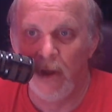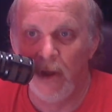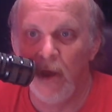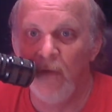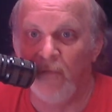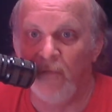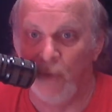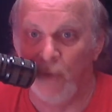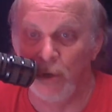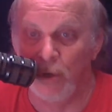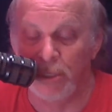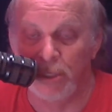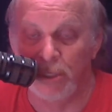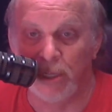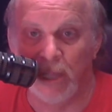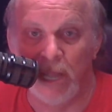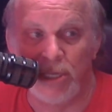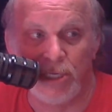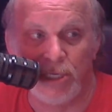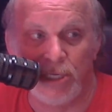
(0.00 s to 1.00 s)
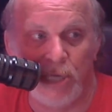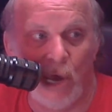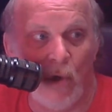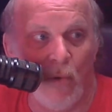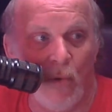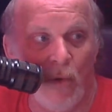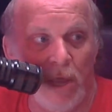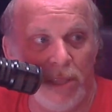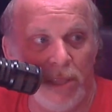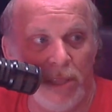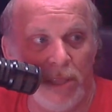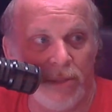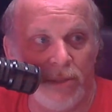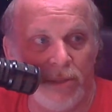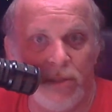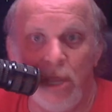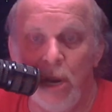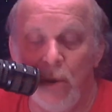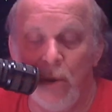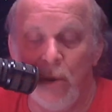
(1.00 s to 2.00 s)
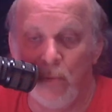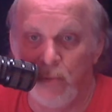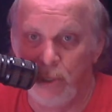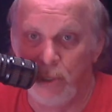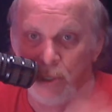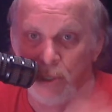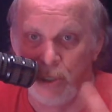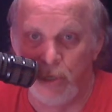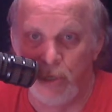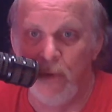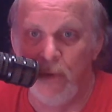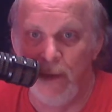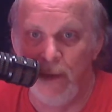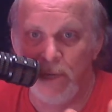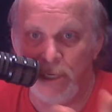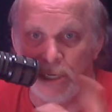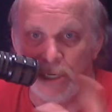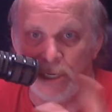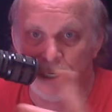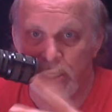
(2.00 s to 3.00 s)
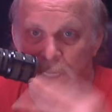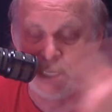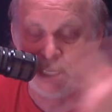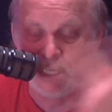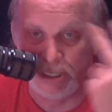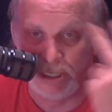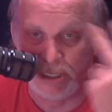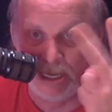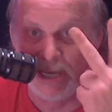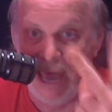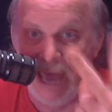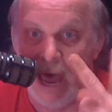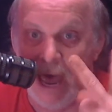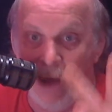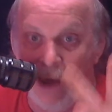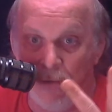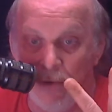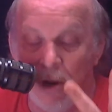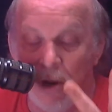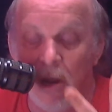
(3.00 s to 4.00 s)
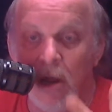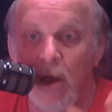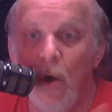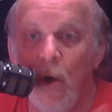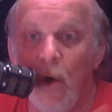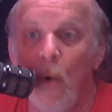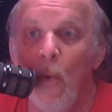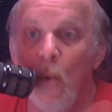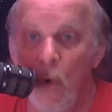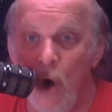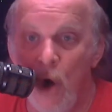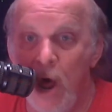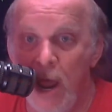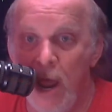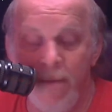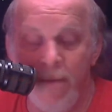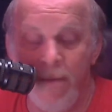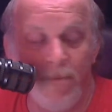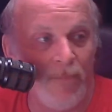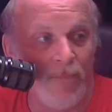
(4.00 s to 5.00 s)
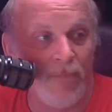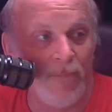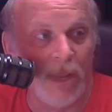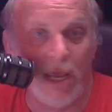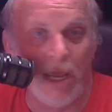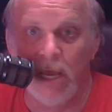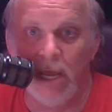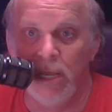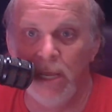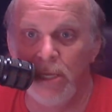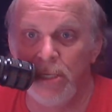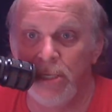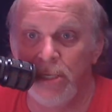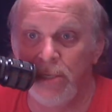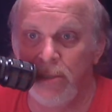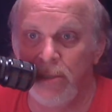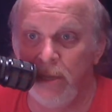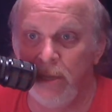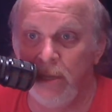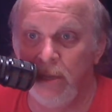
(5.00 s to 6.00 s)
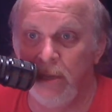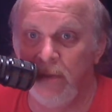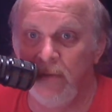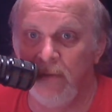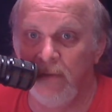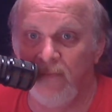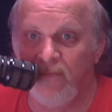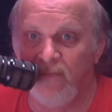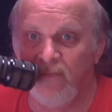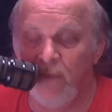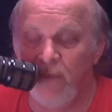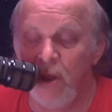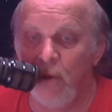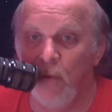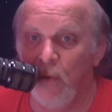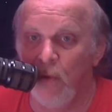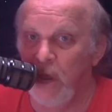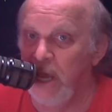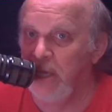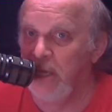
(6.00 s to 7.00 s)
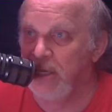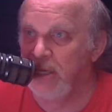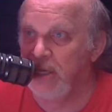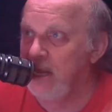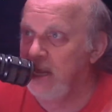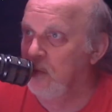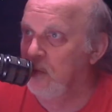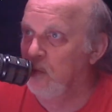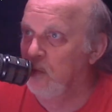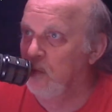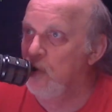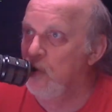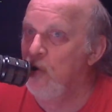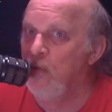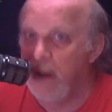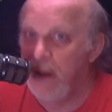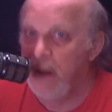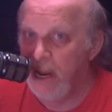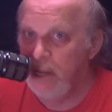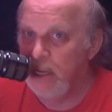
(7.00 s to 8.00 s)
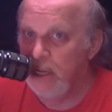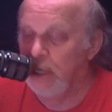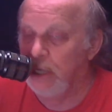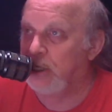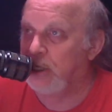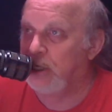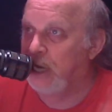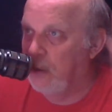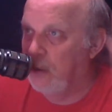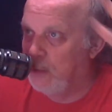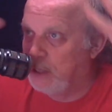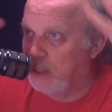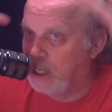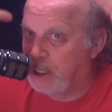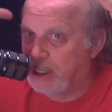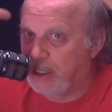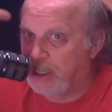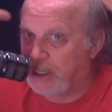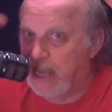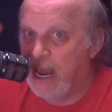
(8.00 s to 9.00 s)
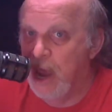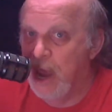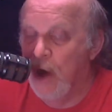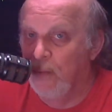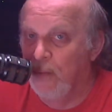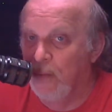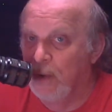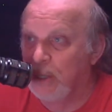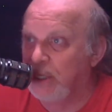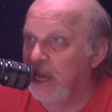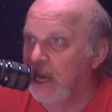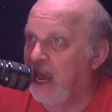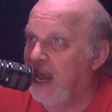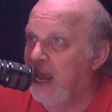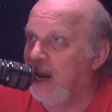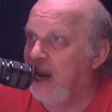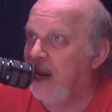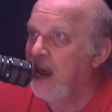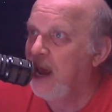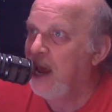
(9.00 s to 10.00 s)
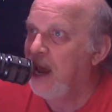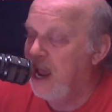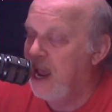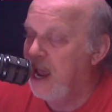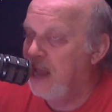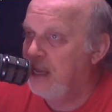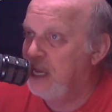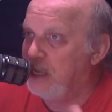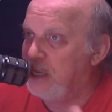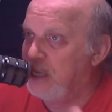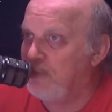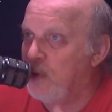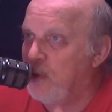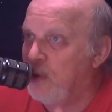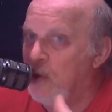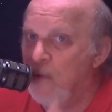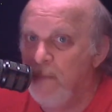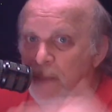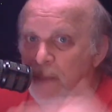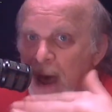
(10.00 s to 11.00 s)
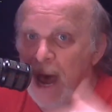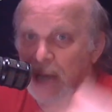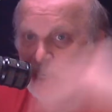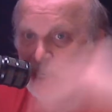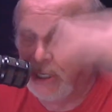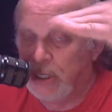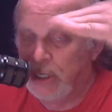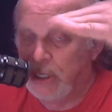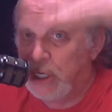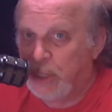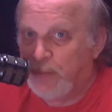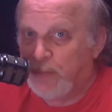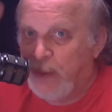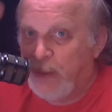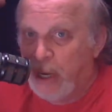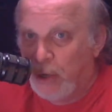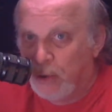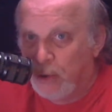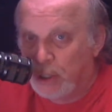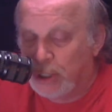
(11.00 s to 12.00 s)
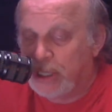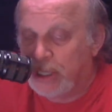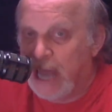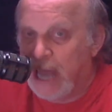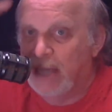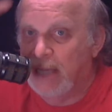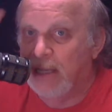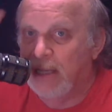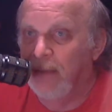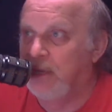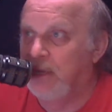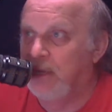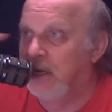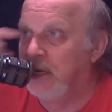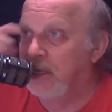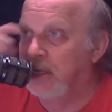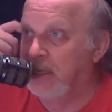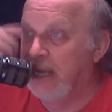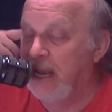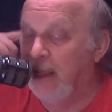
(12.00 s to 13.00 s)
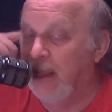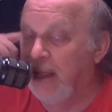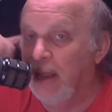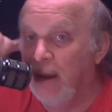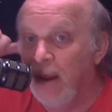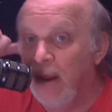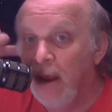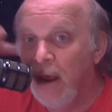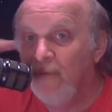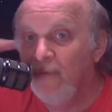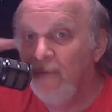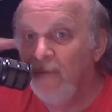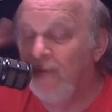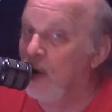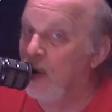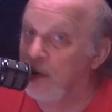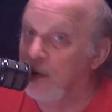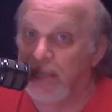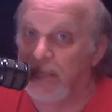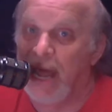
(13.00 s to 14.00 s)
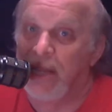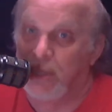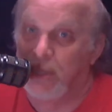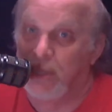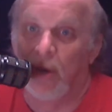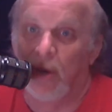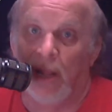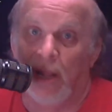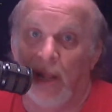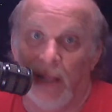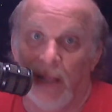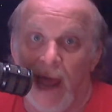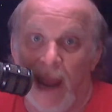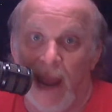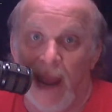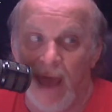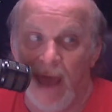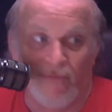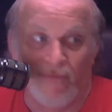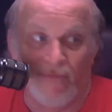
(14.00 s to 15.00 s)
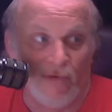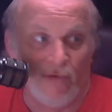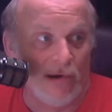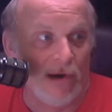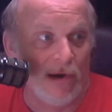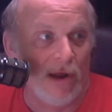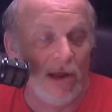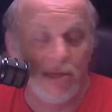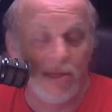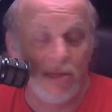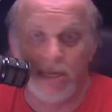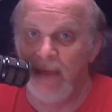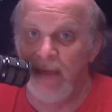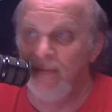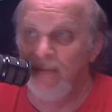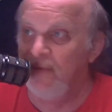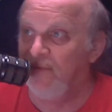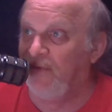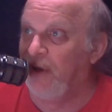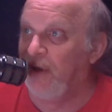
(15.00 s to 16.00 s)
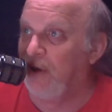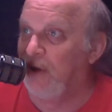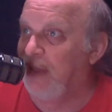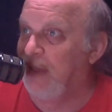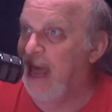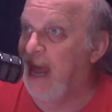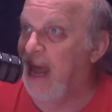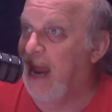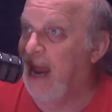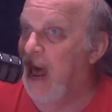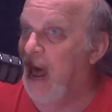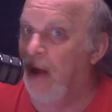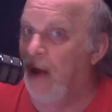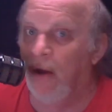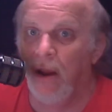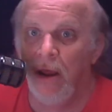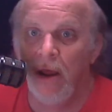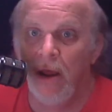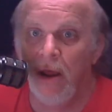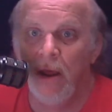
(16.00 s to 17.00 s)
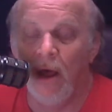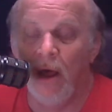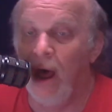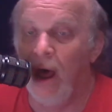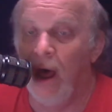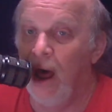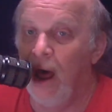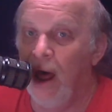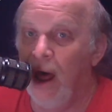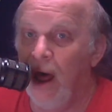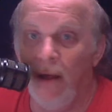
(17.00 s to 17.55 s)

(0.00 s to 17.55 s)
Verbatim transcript: First, let's go with, you know, two images that stick out. One is the, the you know, he's in the room in the chair with this thing over his head and these boom boxes and speakers stacked up to the ceiling. First, that took a lot of effort to even figure that out. Uh,